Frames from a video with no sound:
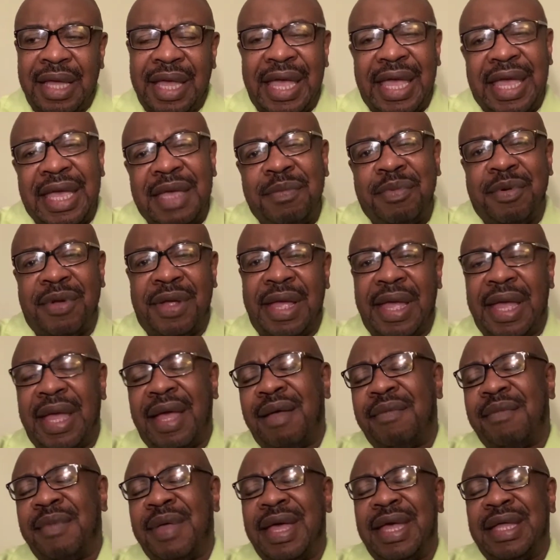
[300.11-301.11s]

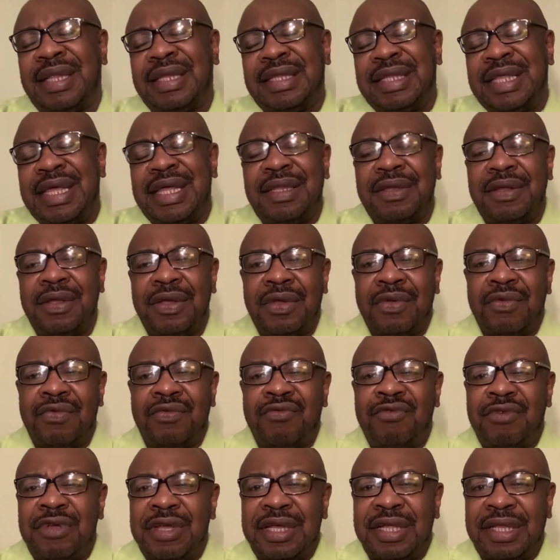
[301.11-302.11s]
Abraham and then
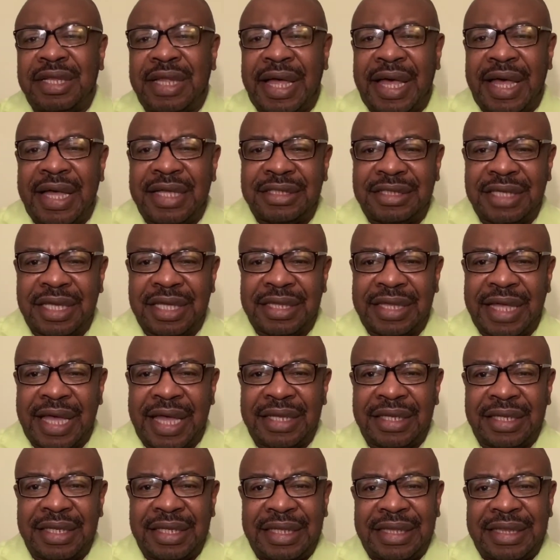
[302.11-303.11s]
realizing
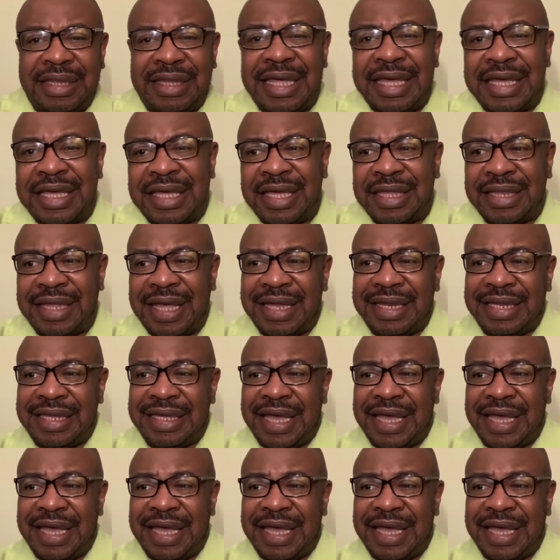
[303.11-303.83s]
that thinking that he